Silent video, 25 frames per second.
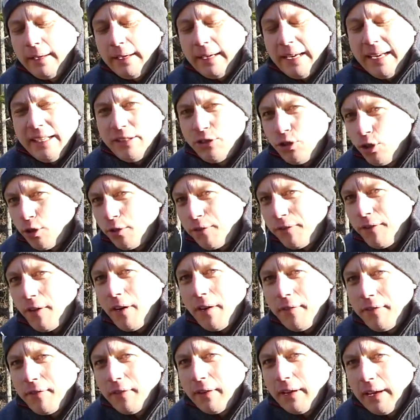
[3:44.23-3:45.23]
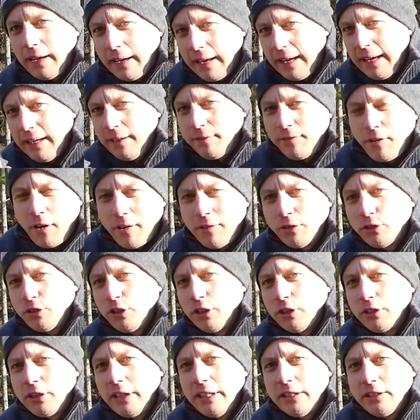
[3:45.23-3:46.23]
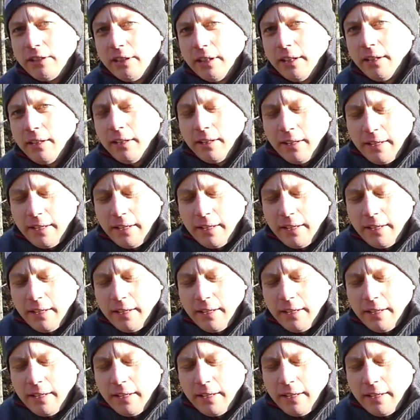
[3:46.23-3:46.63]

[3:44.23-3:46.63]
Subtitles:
It took 5 or 6 hits to